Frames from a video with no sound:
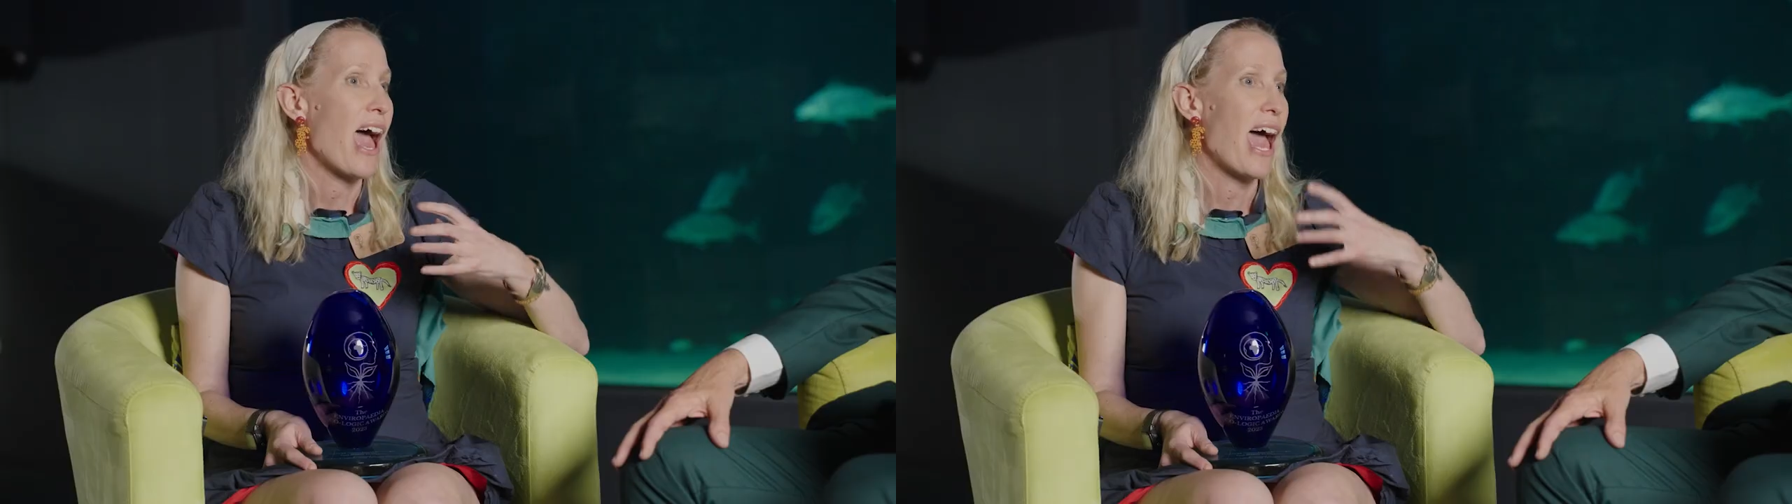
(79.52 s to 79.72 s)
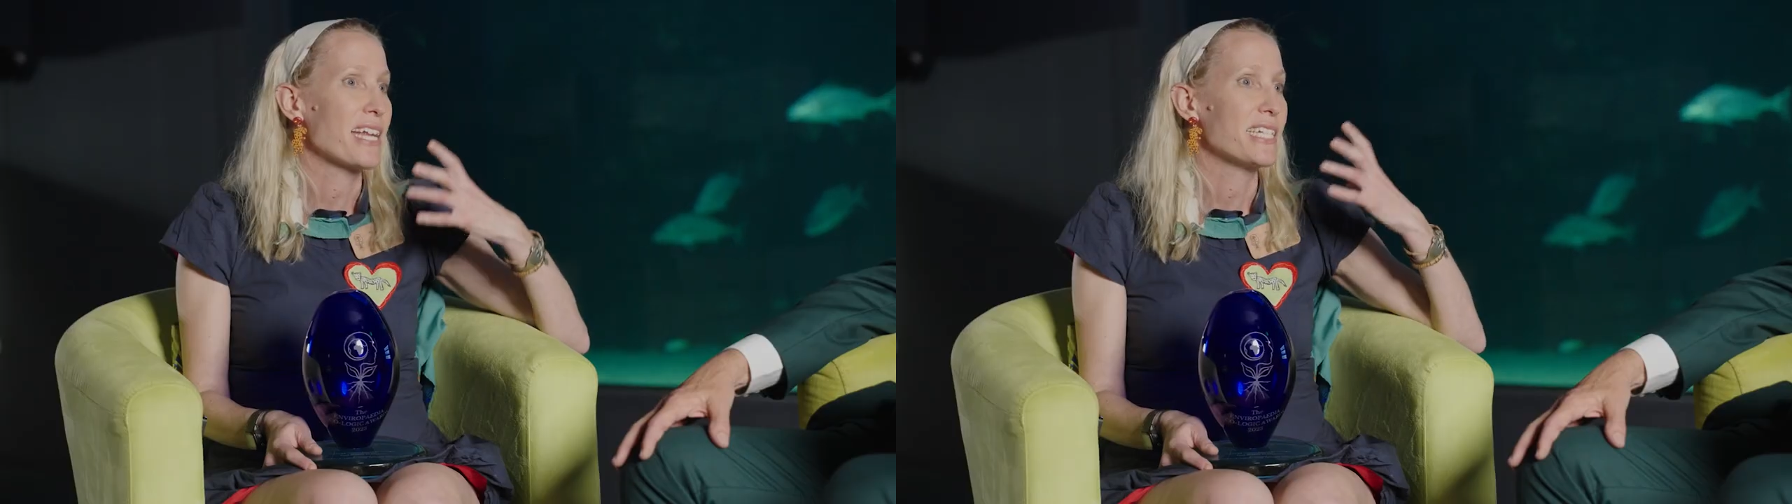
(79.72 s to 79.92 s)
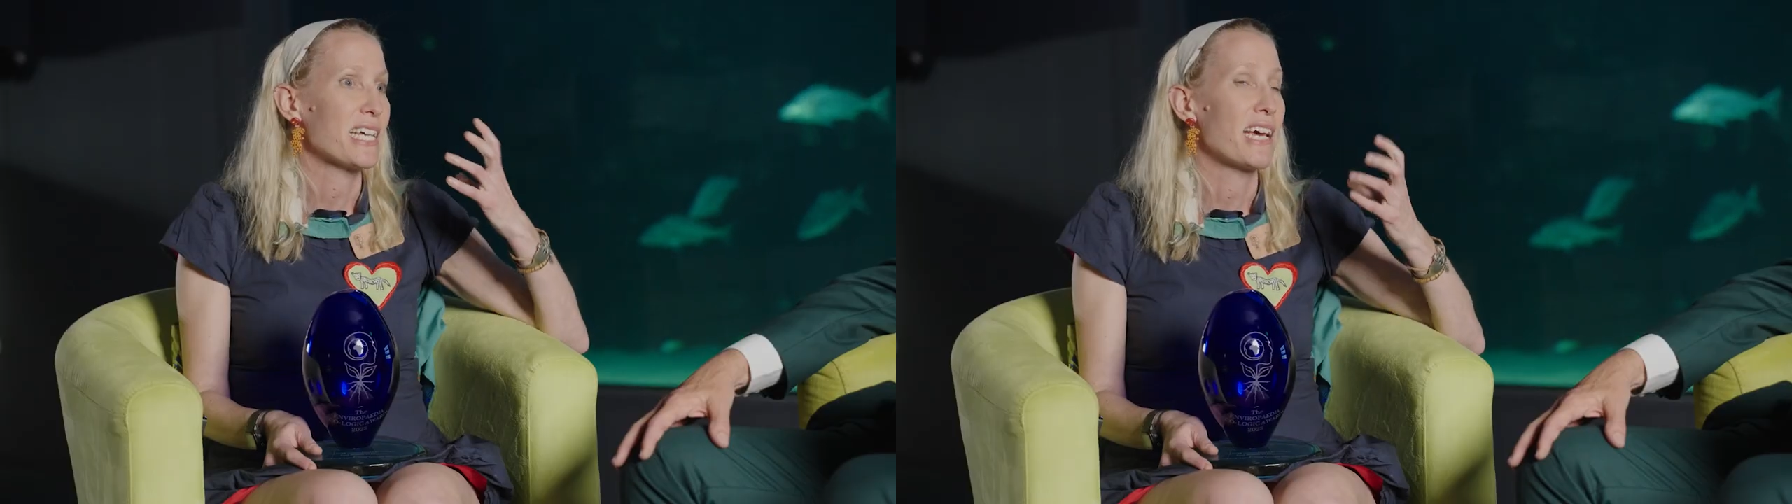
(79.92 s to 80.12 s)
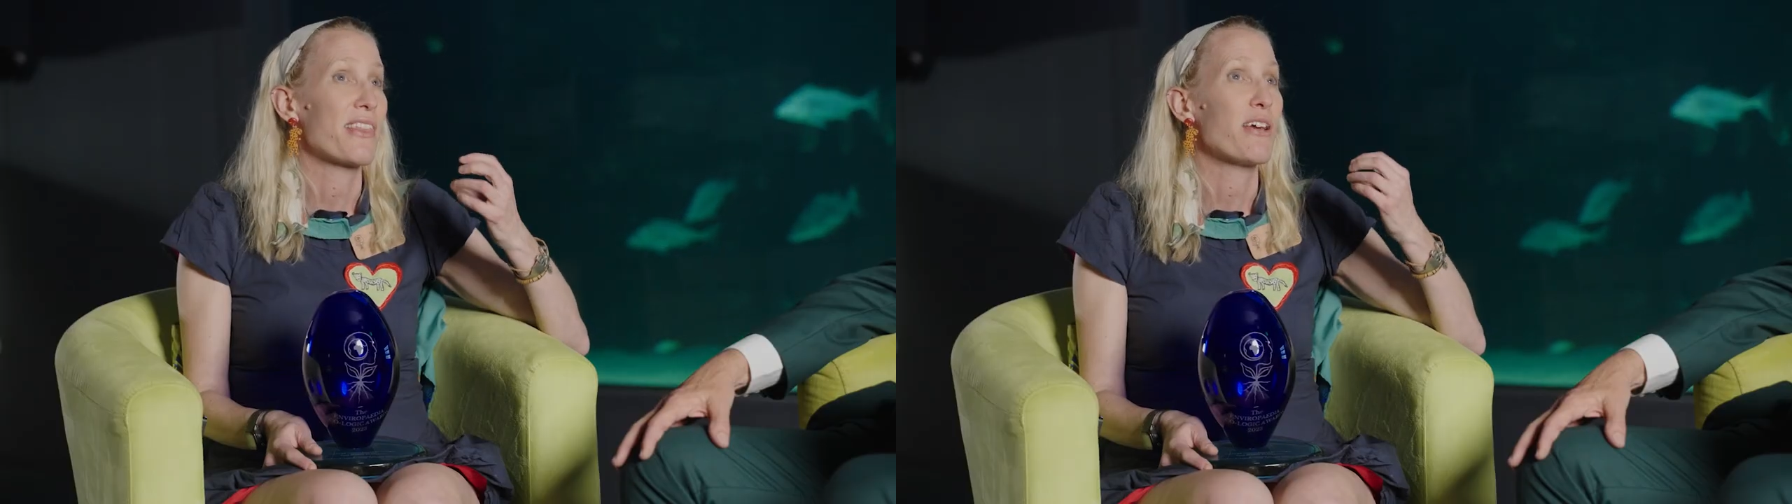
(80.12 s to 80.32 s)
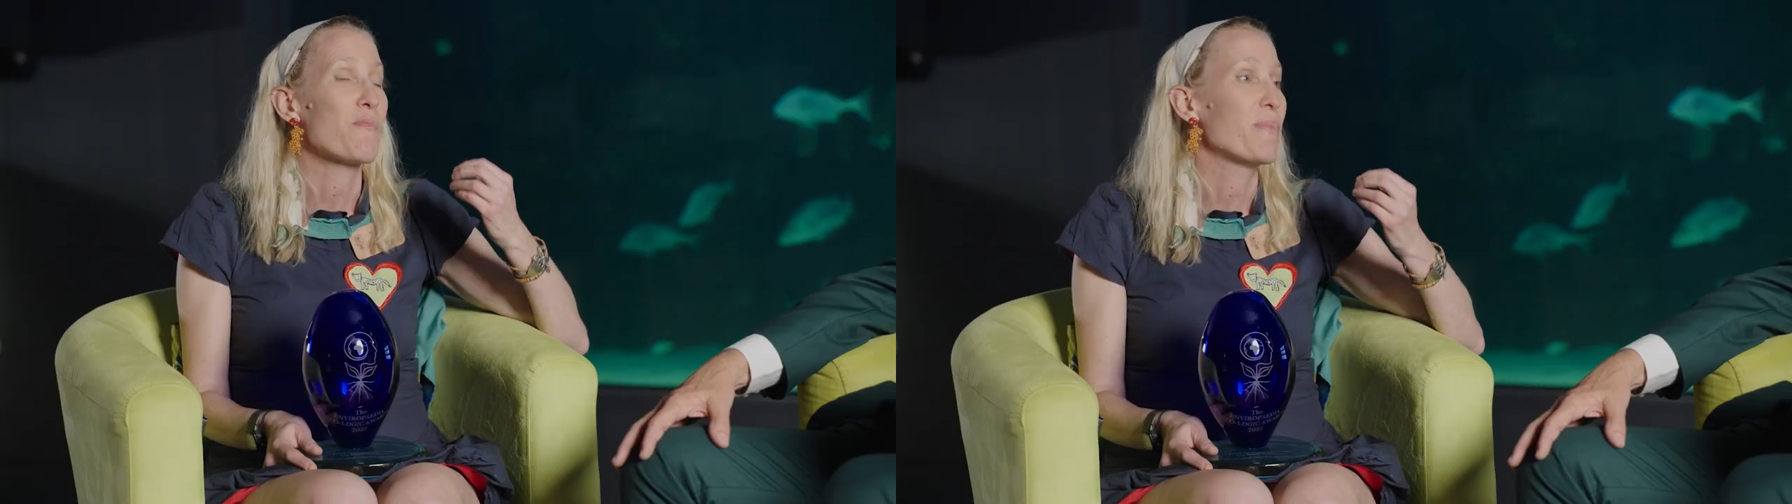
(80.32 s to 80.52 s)
and uh,
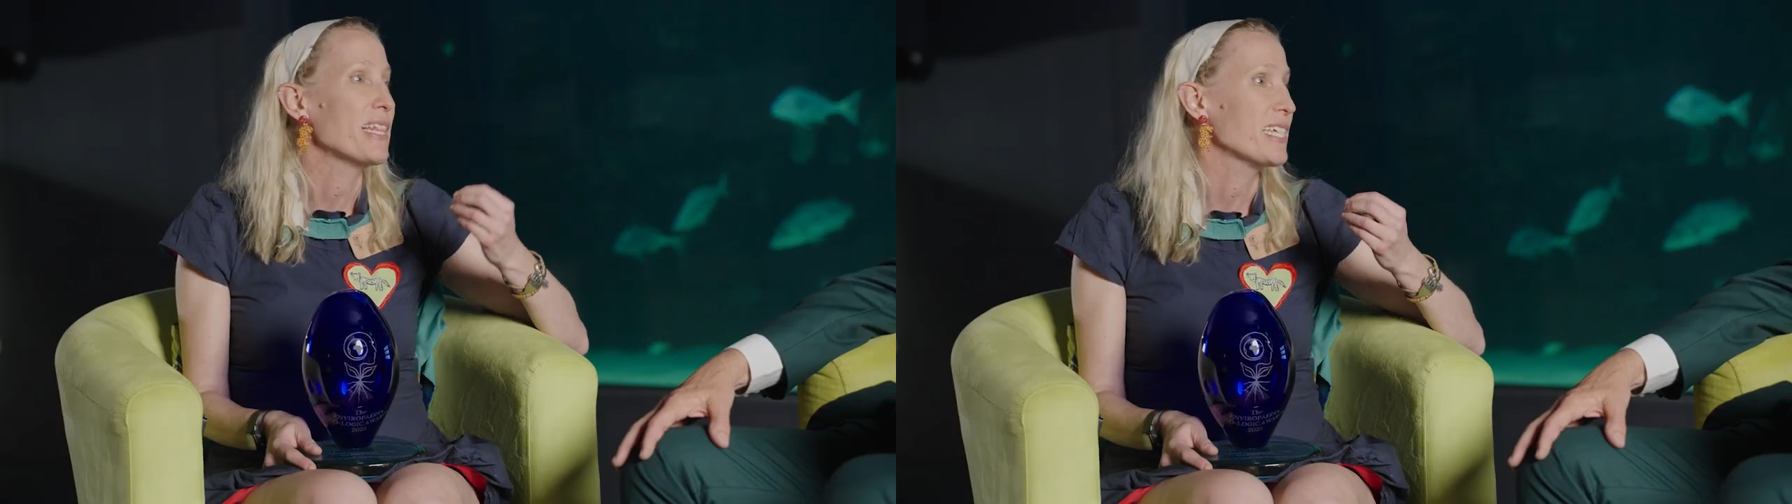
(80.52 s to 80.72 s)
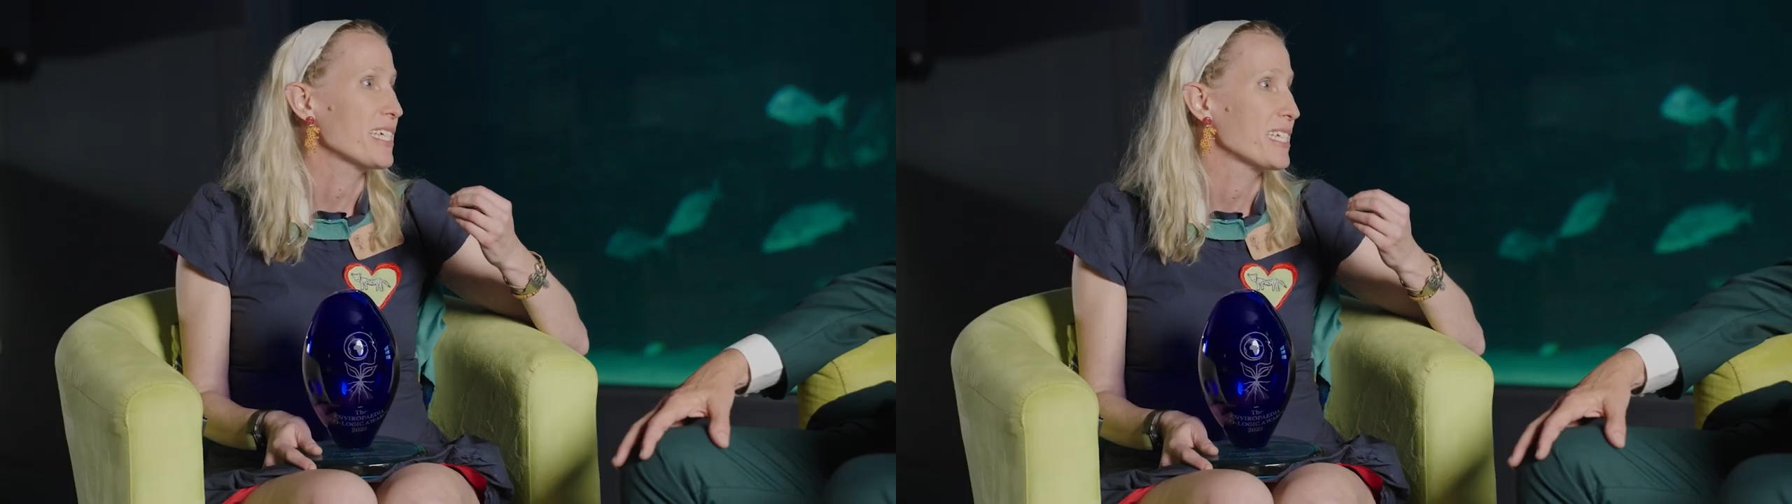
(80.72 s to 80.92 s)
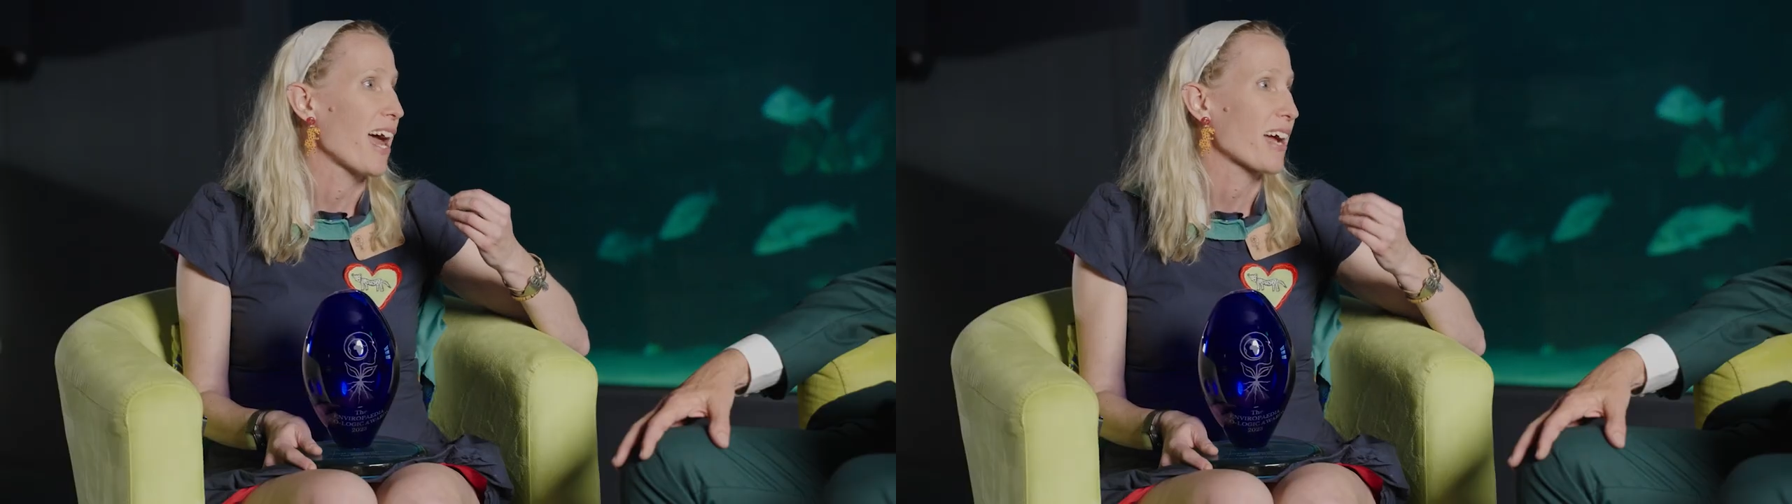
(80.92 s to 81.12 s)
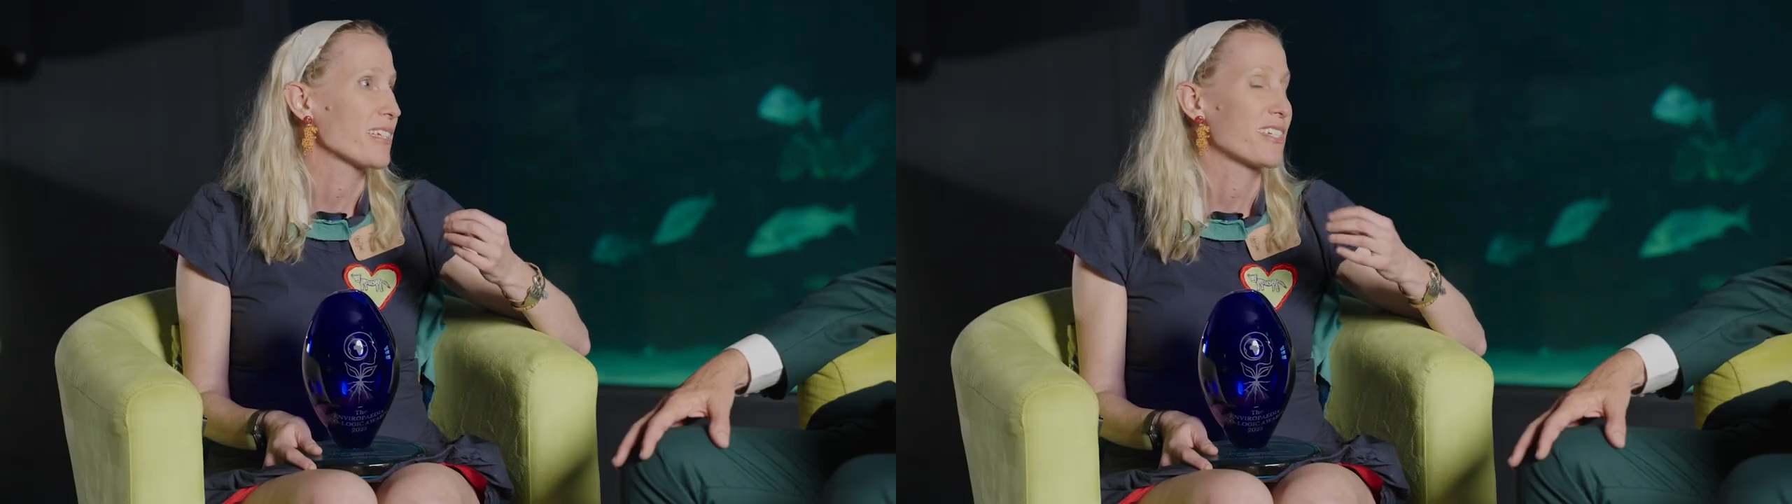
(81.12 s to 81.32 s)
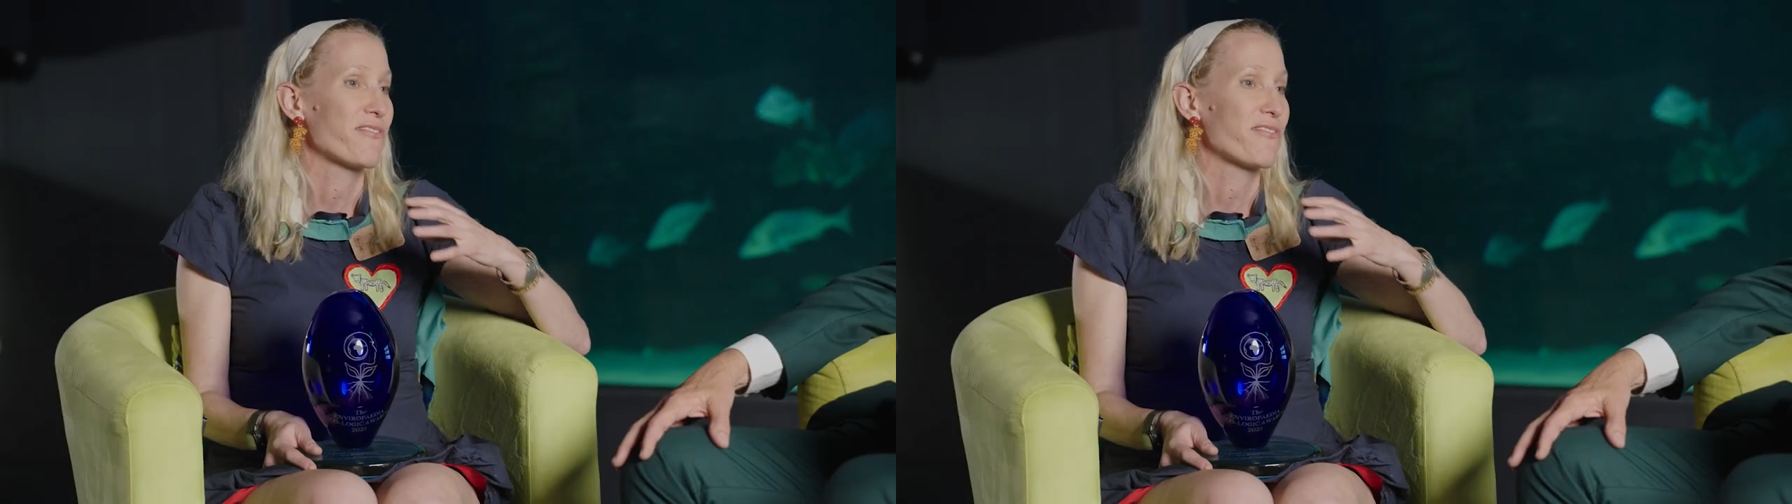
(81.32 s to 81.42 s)
their ability to act